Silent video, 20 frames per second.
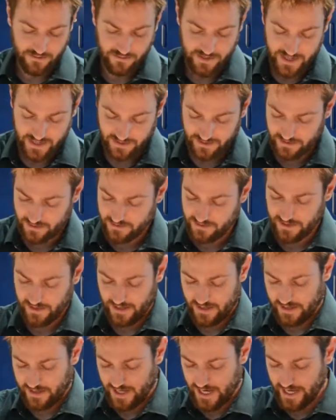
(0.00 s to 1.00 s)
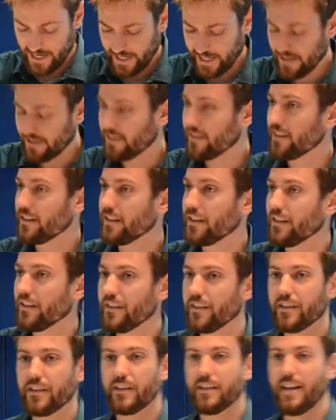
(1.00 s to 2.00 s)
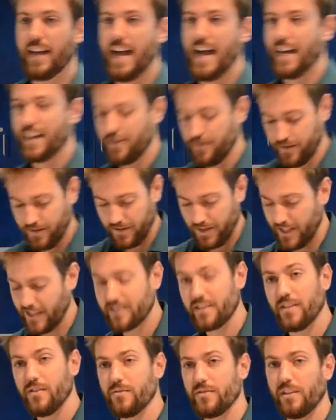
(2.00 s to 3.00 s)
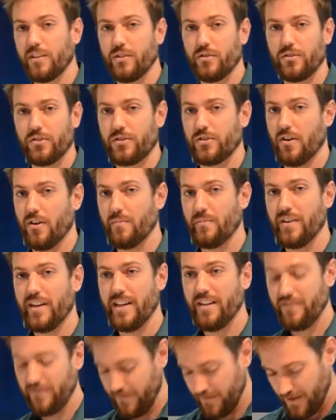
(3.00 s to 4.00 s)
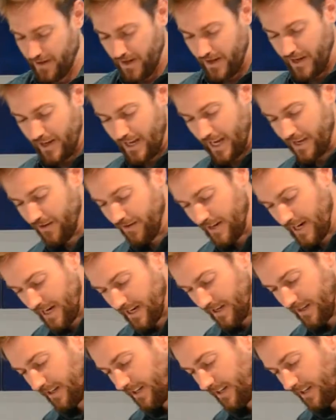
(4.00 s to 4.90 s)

this, to kind of get the accurate thing, is I use a little sharp knife, and you kind of